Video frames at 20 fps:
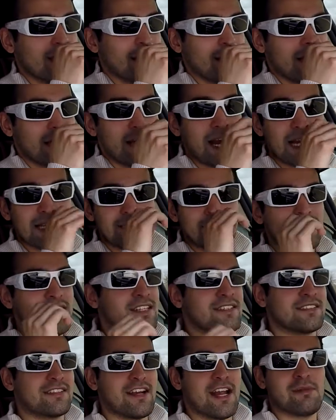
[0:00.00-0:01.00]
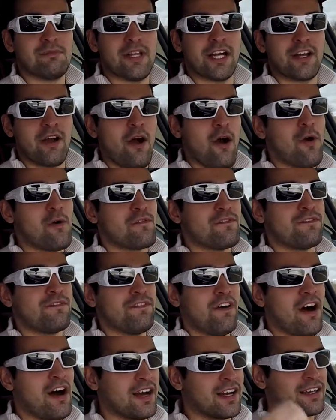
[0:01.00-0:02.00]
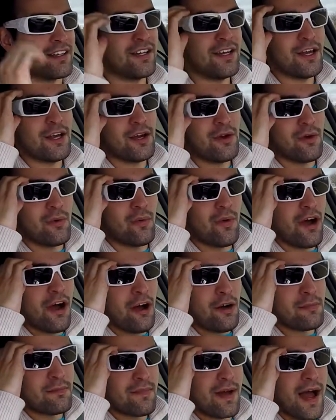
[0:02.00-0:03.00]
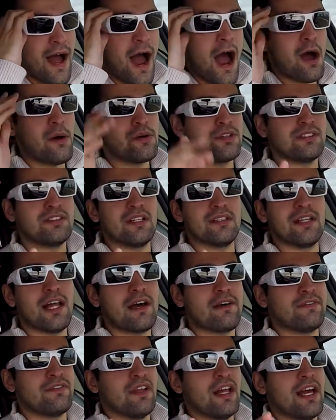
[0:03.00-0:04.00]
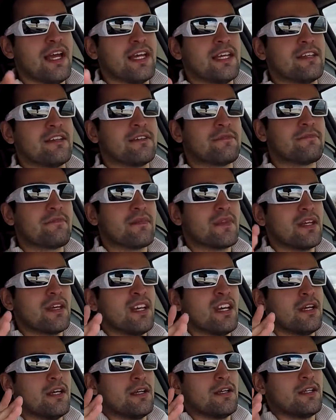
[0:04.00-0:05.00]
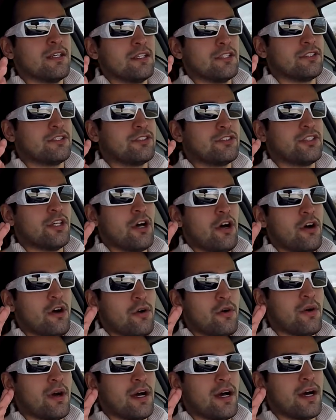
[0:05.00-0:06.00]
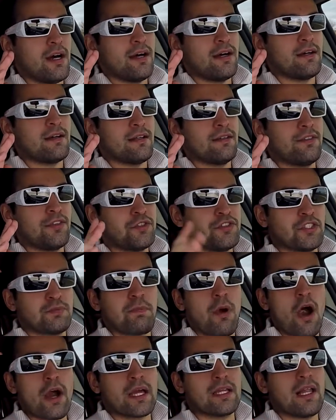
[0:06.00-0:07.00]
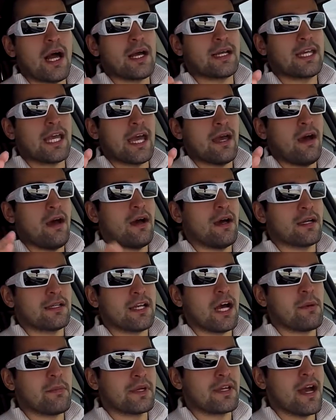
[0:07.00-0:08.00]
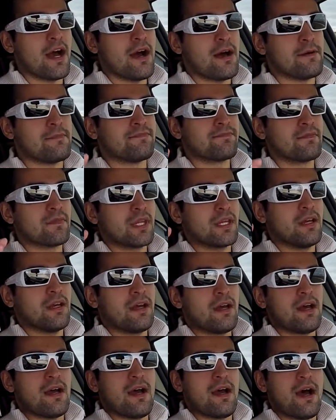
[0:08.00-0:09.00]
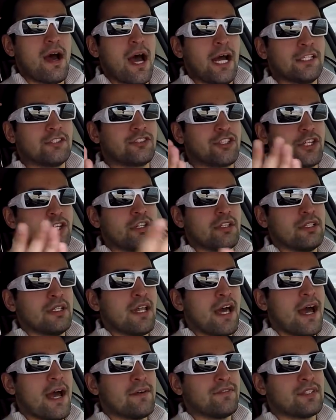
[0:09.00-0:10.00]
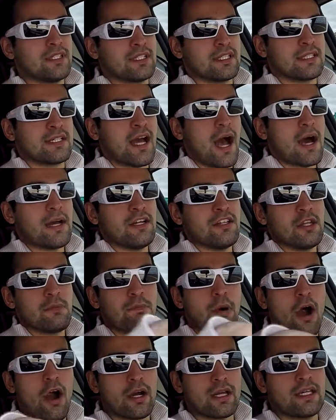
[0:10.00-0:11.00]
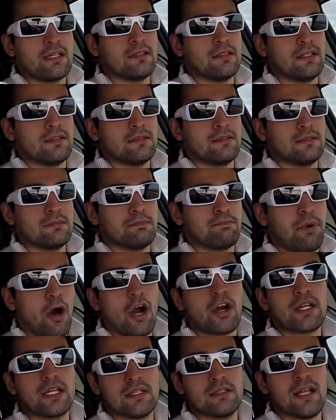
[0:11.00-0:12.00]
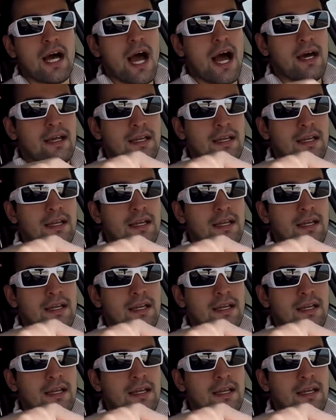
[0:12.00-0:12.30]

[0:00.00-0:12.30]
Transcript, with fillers: And I see this and I'm like, oh fuck. Well, I was in the left lane. So uh, there was this parking lot uh, coming up. I turned left, got into the parking parking lot,